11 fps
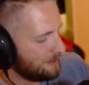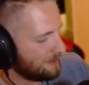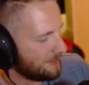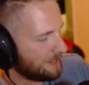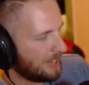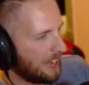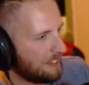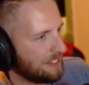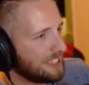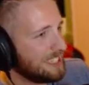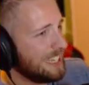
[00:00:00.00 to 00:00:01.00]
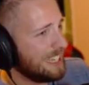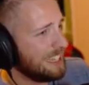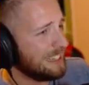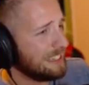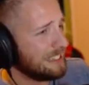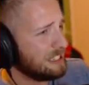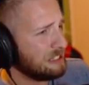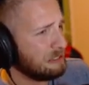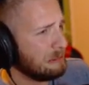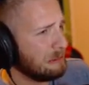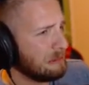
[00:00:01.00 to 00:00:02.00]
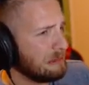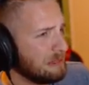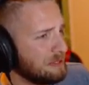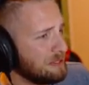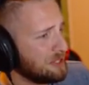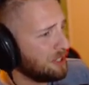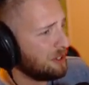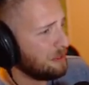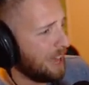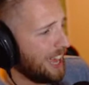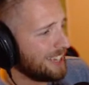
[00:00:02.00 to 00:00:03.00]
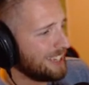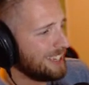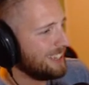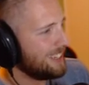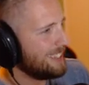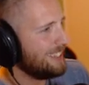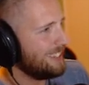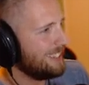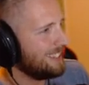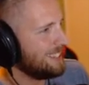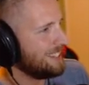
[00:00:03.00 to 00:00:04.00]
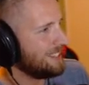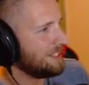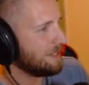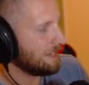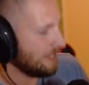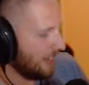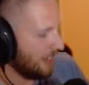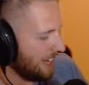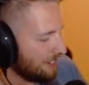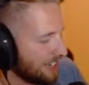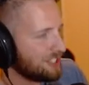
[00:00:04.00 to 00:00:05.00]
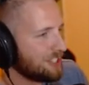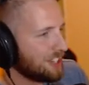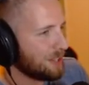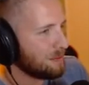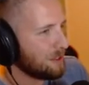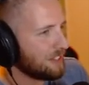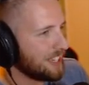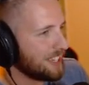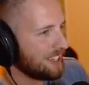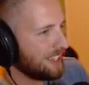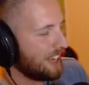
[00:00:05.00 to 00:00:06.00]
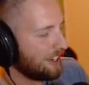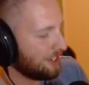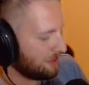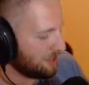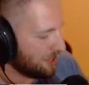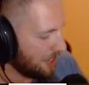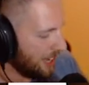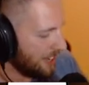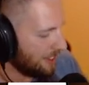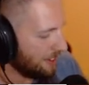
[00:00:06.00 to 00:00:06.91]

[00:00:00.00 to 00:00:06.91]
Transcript: Having the teeth and it was so bad. I never actually saw the movie. I heard it was okay though.